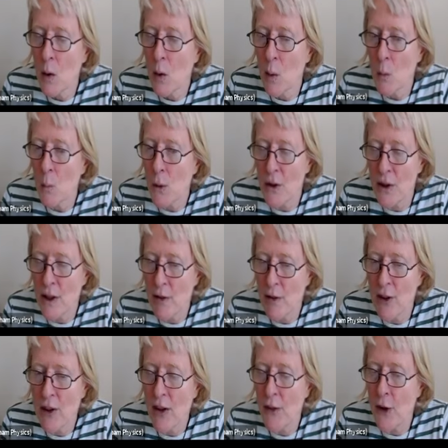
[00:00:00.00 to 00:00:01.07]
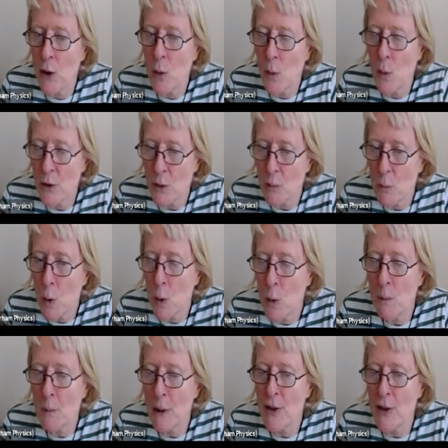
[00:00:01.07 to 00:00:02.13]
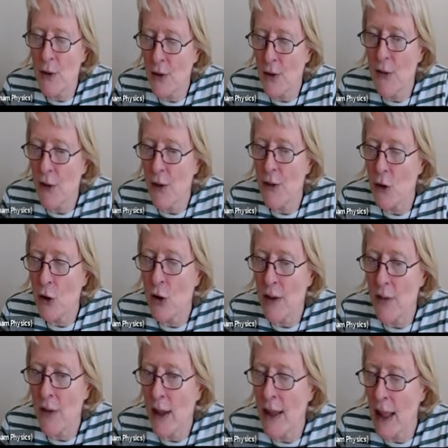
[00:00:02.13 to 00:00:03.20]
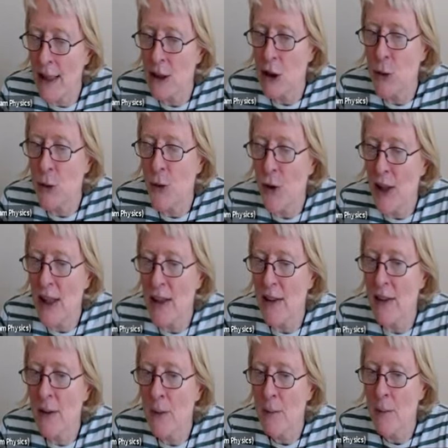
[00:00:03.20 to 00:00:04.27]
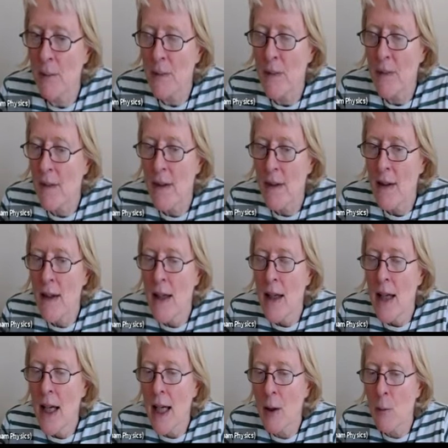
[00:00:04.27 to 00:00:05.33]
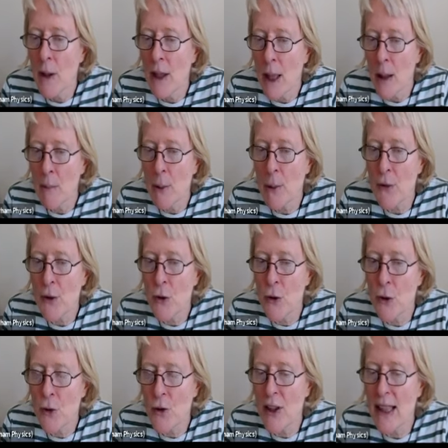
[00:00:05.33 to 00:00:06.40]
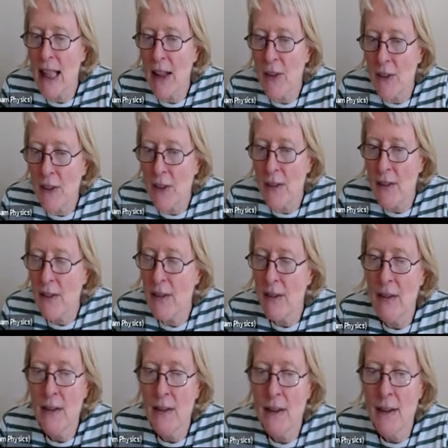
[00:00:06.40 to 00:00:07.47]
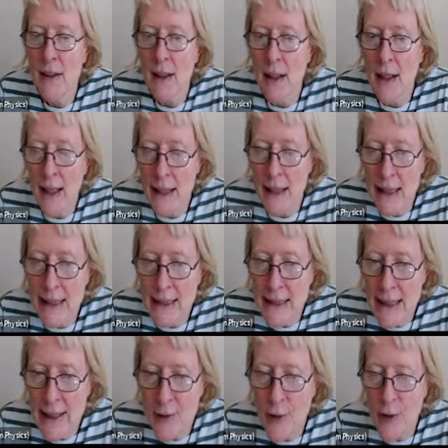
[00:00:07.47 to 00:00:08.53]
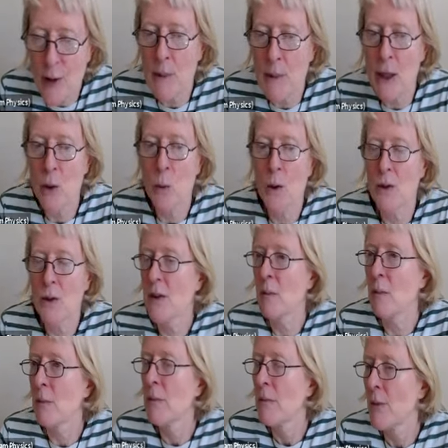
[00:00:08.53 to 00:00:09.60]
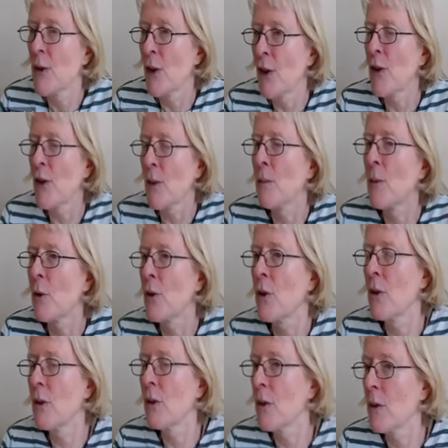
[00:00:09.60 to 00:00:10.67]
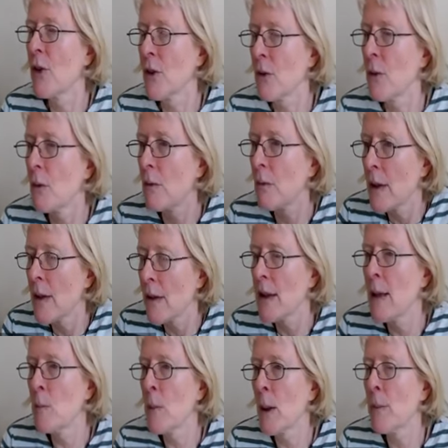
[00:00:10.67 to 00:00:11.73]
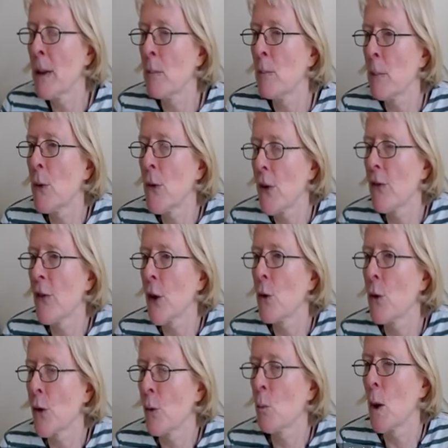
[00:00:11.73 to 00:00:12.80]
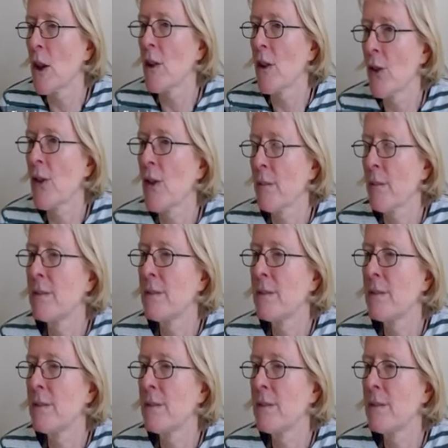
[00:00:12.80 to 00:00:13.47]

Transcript: or whatever other quantum walk piece of the that I choose here. And when I put the two together, I, it needs to be a quantum system to, to implement both of those at once.